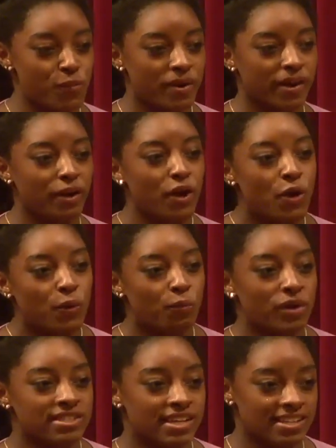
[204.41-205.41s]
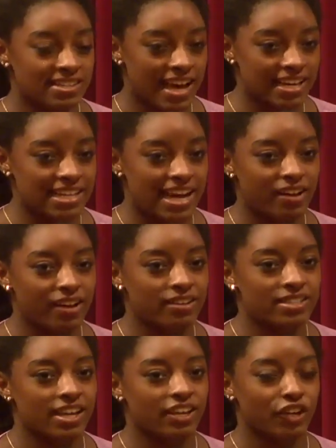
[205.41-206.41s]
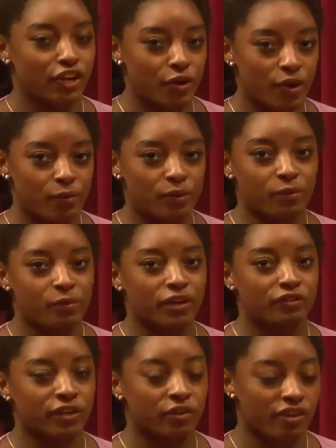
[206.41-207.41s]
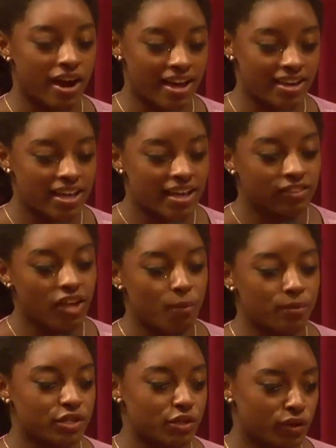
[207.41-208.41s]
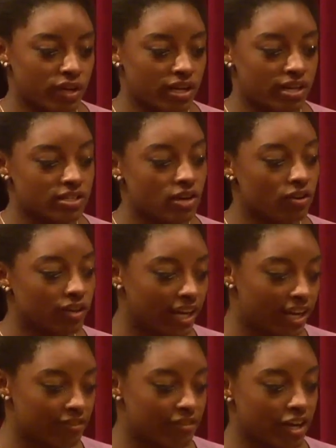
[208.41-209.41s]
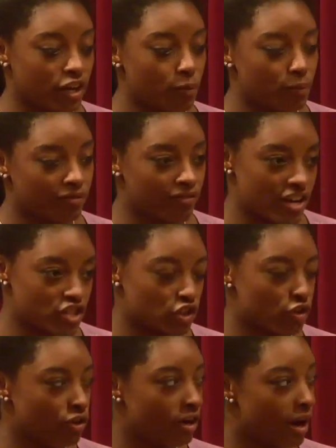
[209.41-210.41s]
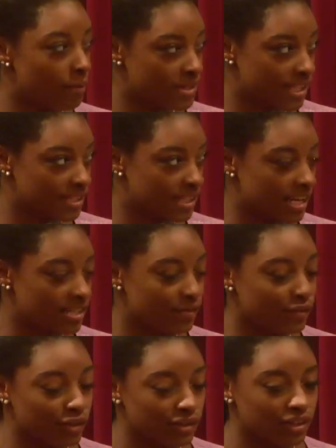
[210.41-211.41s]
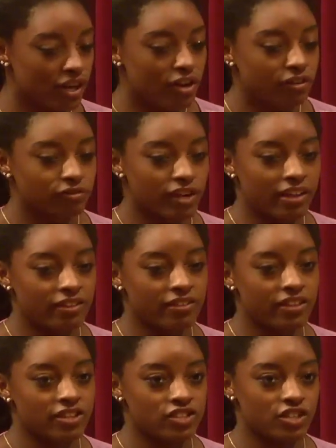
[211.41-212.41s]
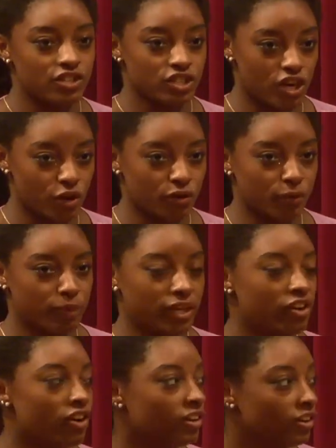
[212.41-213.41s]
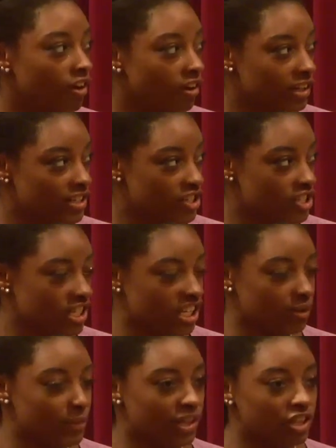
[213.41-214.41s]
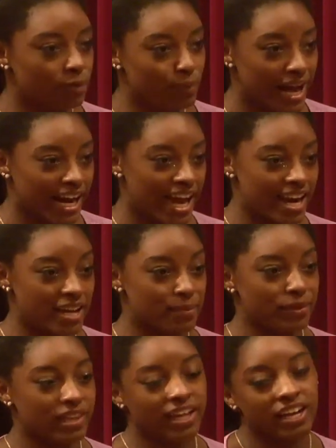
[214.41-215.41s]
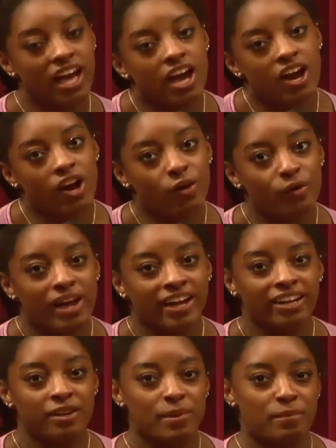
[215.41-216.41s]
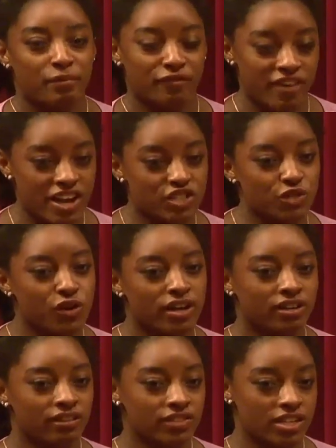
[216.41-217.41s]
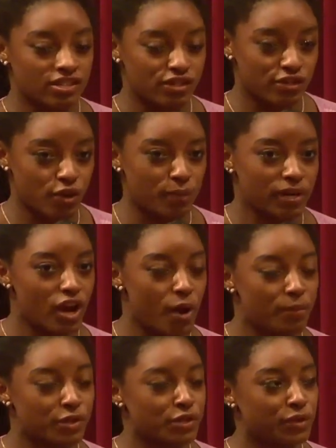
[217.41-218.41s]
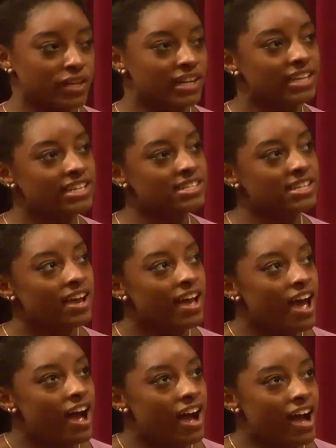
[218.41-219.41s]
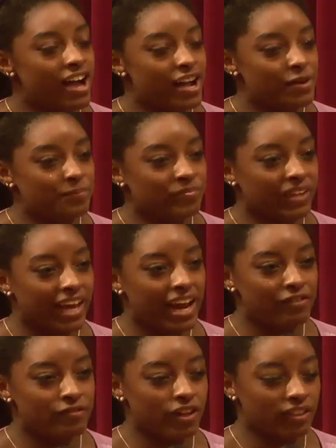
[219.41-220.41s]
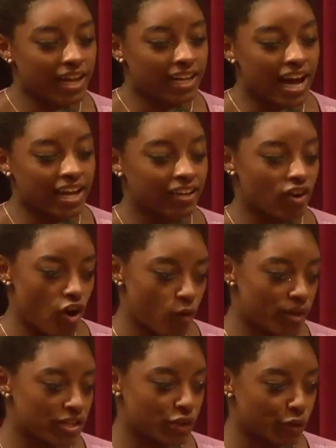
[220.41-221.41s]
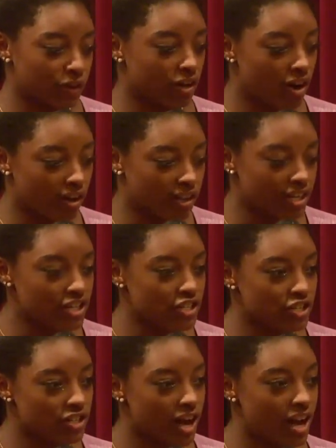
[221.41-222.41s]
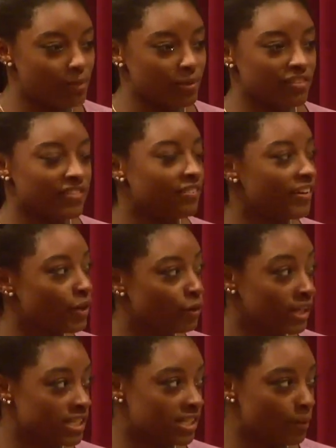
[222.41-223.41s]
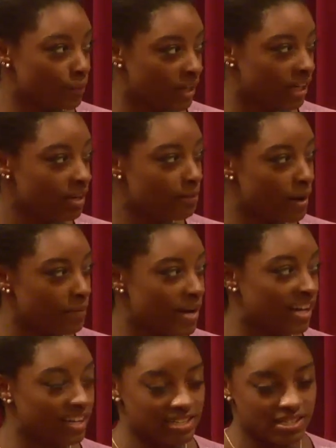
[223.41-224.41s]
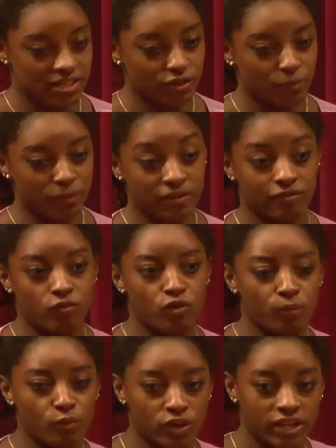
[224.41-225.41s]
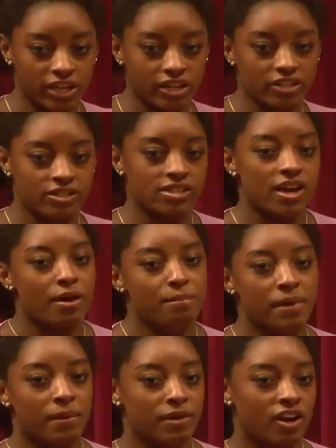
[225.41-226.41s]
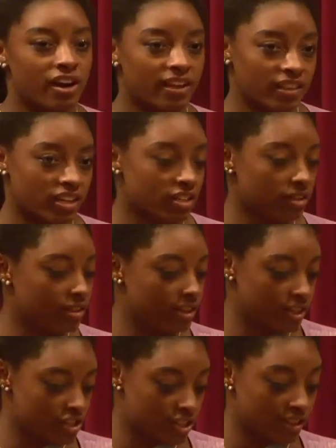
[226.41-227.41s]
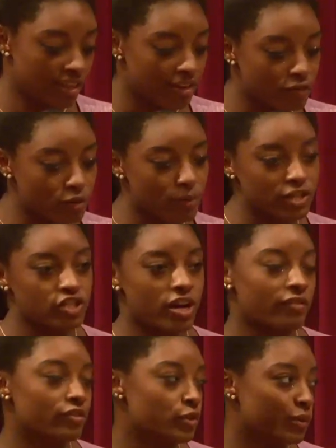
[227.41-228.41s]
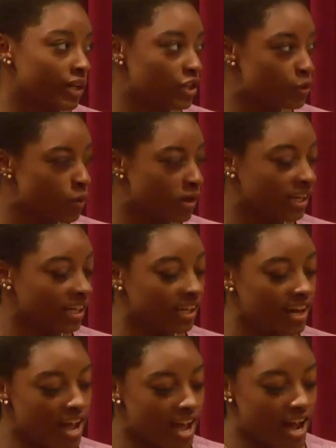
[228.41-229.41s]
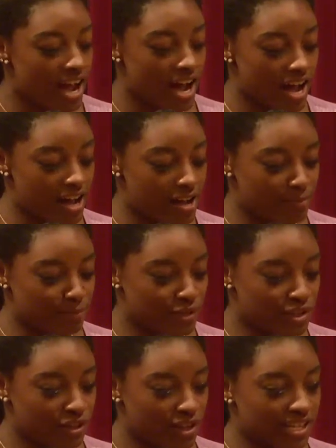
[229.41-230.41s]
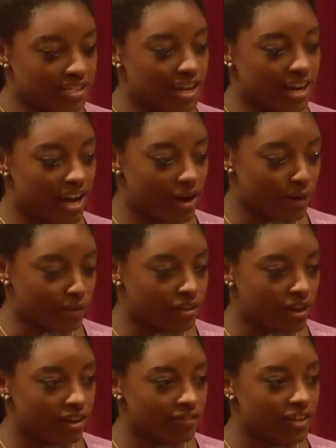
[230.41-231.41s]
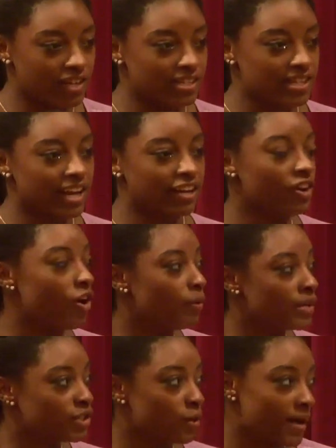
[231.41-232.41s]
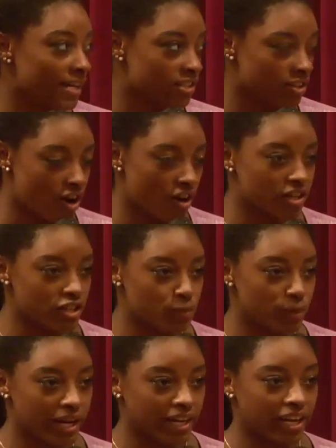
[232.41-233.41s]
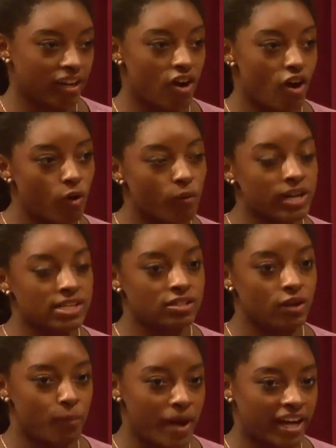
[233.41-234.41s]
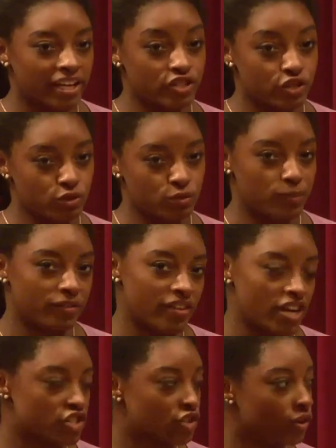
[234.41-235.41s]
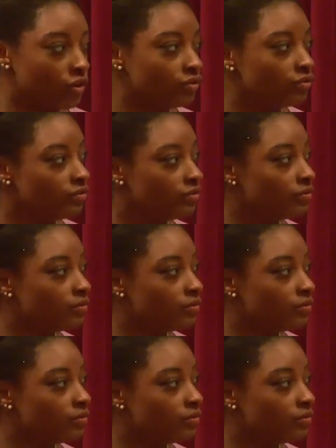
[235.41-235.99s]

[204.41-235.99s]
But once I sat down, I was like, you know, I wouldn't want to regret the opportunities I'll get if I go professional and I'm successful, rather than just go compete on a college team and look back at it and be like, oh, I could have been professional, I could have done so many opportunities. Um, and I felt like I can always go to college, um, even if I don't get to compete. Maybe I can still compete four more years, maybe not at the collegiate level, but try for twenty twenty. Um, so that's kind of how I thought of it, is I could always go back to college, but I can't always go back and choose professional. Yeah.